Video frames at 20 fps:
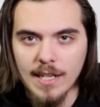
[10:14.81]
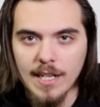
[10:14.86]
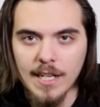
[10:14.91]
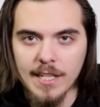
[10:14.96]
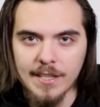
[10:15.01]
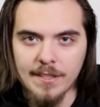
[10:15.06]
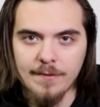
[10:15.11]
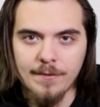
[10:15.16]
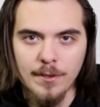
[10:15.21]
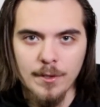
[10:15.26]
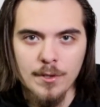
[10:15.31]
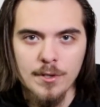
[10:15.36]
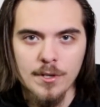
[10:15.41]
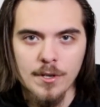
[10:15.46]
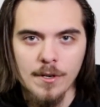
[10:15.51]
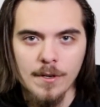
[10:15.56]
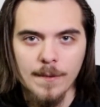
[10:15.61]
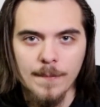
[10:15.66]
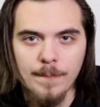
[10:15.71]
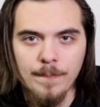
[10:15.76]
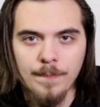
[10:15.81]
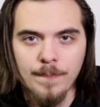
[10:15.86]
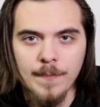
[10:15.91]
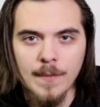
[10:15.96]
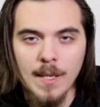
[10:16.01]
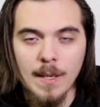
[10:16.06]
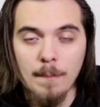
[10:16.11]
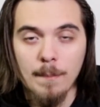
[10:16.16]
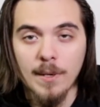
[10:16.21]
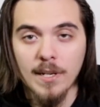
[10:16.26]
in the future.
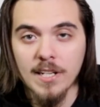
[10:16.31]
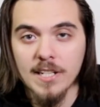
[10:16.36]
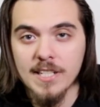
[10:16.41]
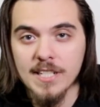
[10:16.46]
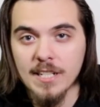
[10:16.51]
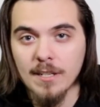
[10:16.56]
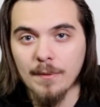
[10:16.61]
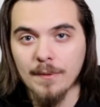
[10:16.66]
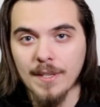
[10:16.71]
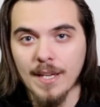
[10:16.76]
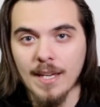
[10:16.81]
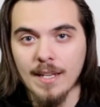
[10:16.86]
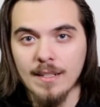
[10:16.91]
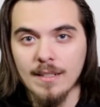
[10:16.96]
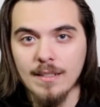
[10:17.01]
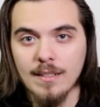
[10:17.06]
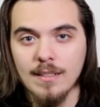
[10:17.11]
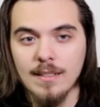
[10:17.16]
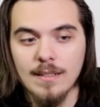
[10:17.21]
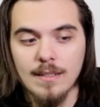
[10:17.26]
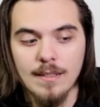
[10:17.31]
But until then,